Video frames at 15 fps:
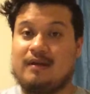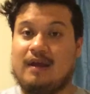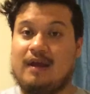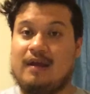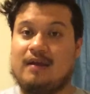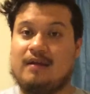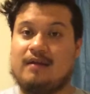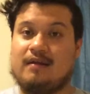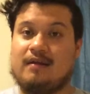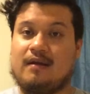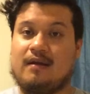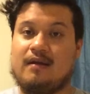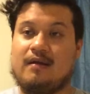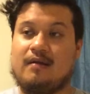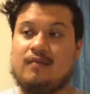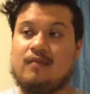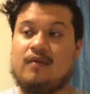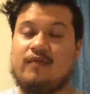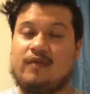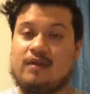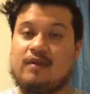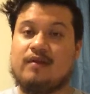and if
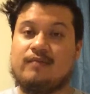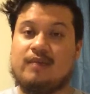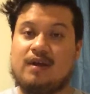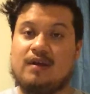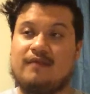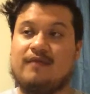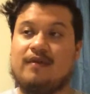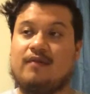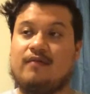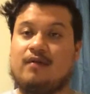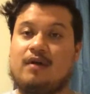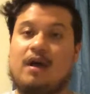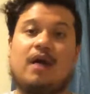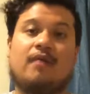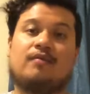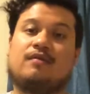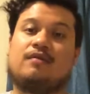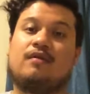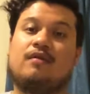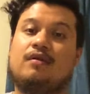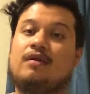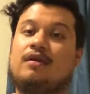he does make it to Fayetteville, I will
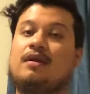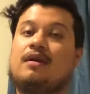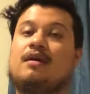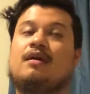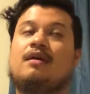certainly